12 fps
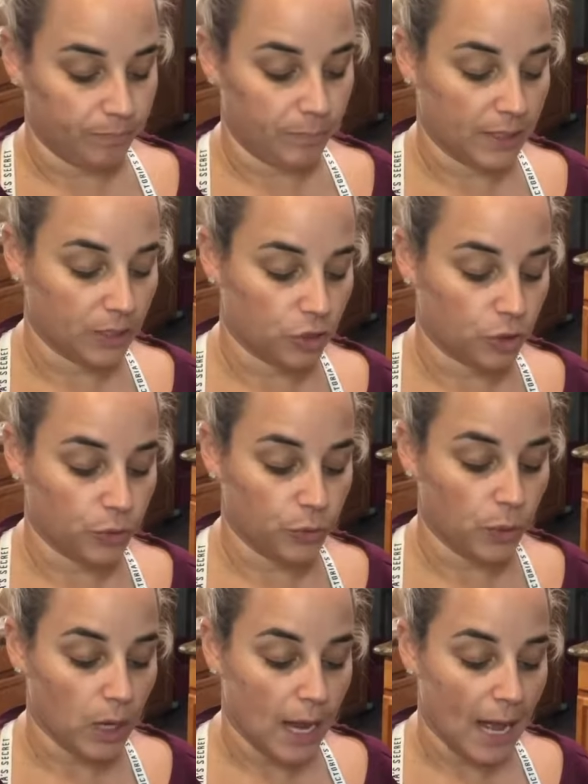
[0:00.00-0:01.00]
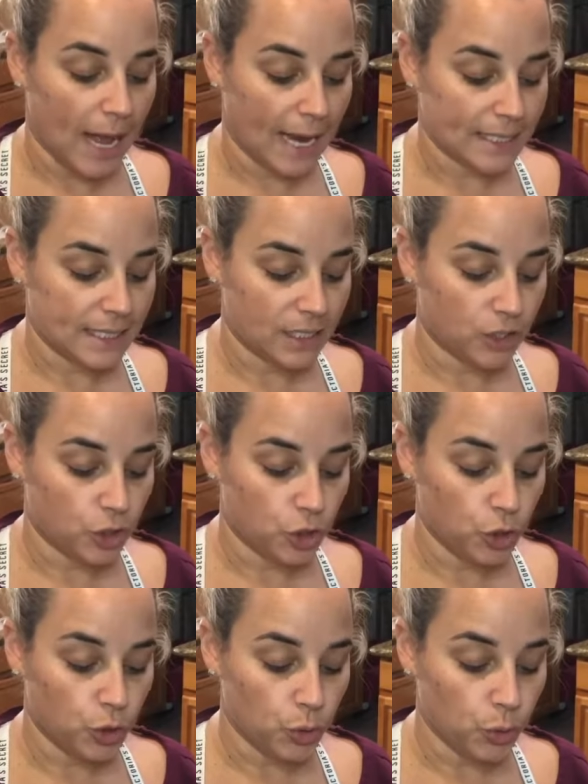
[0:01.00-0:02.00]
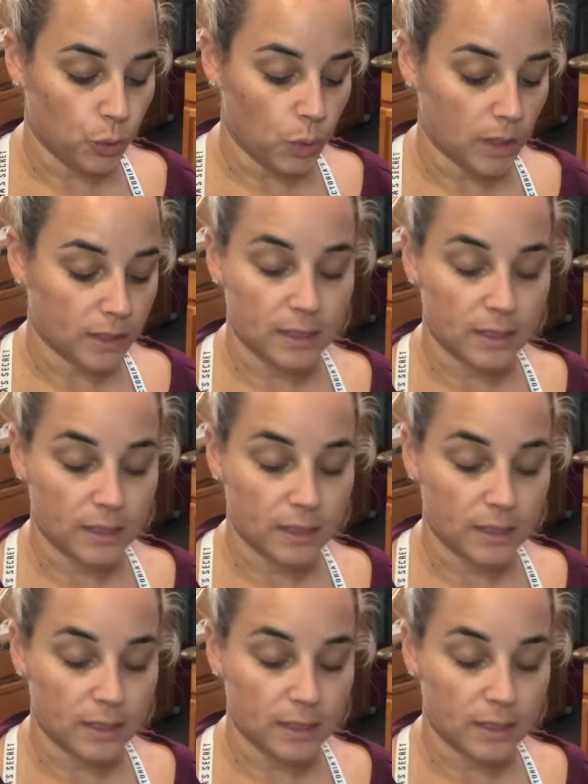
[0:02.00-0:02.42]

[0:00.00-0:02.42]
mix through. I did 2